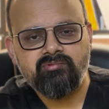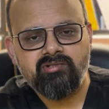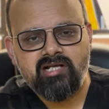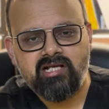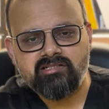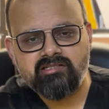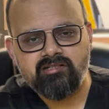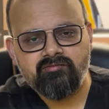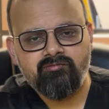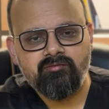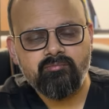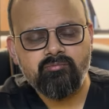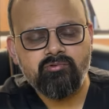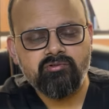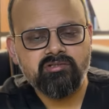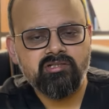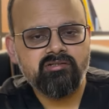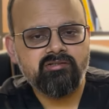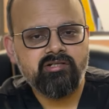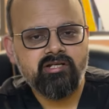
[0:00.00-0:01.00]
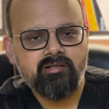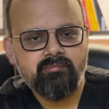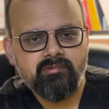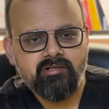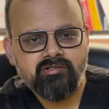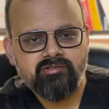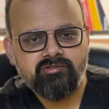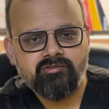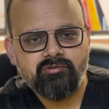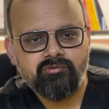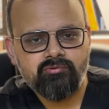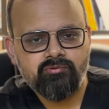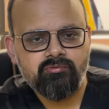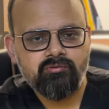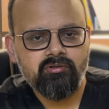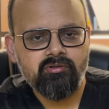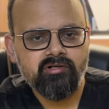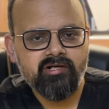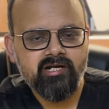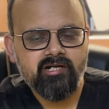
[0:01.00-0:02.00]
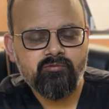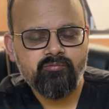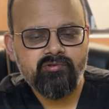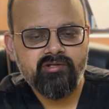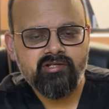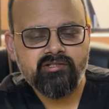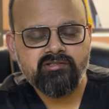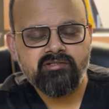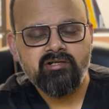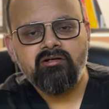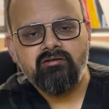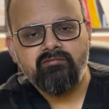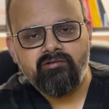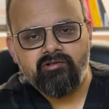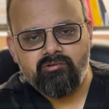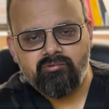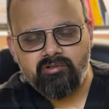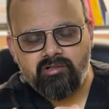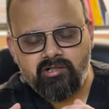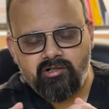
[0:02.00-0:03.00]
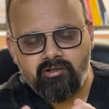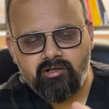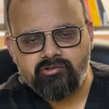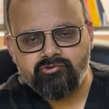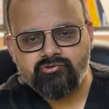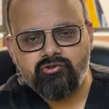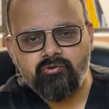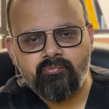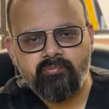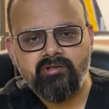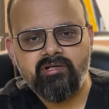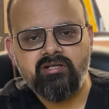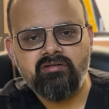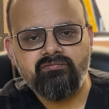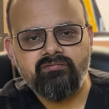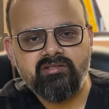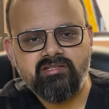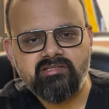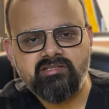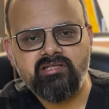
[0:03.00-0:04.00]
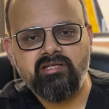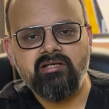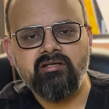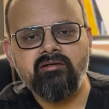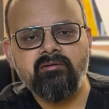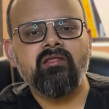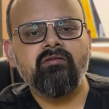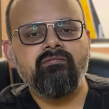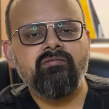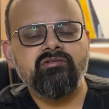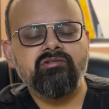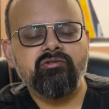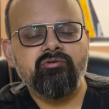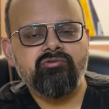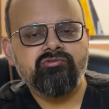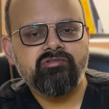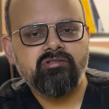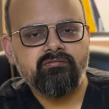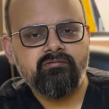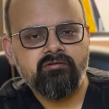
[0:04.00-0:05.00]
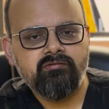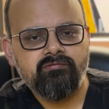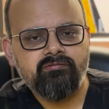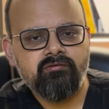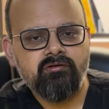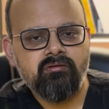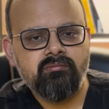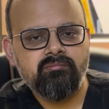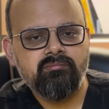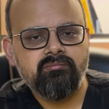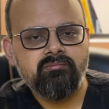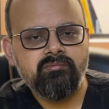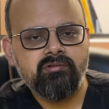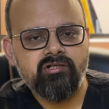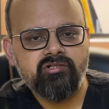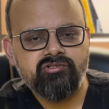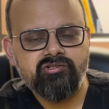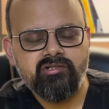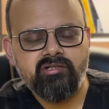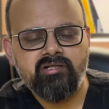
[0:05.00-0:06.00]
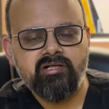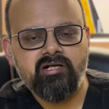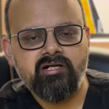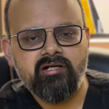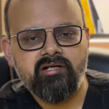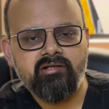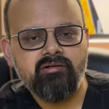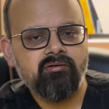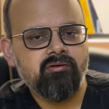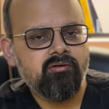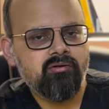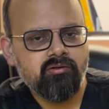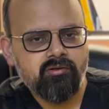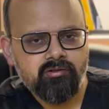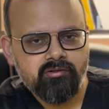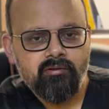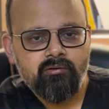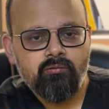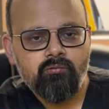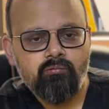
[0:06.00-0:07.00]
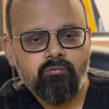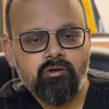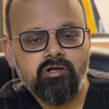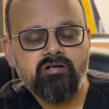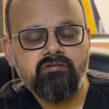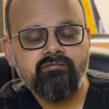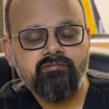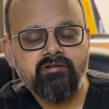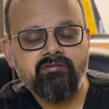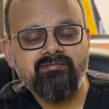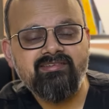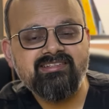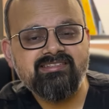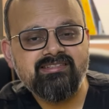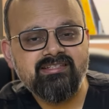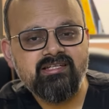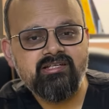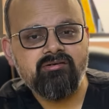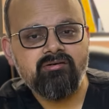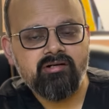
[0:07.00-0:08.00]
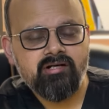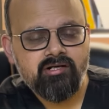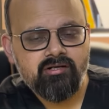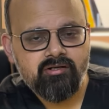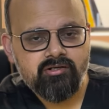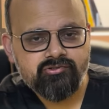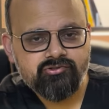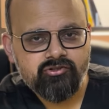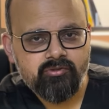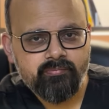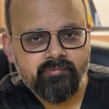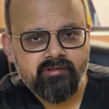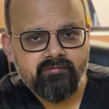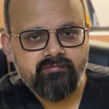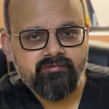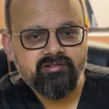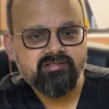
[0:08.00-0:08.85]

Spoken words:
lasting for more than 3 months or 2 or 8 weeks, we do an endoscopy and we see whether you suffer from a GERD or not. What will we see on endoscopy? We will